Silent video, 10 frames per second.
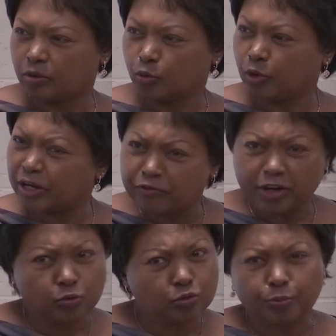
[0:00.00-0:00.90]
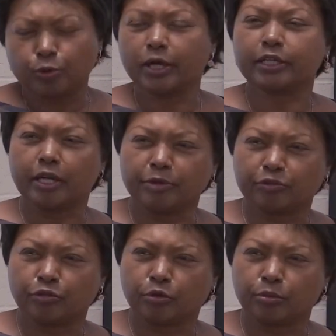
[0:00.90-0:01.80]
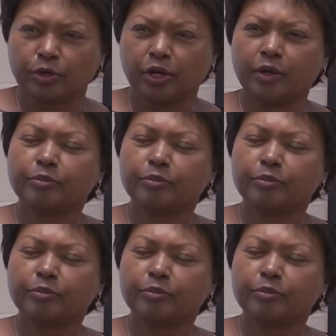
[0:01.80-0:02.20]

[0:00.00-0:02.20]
wherever group you are coming from,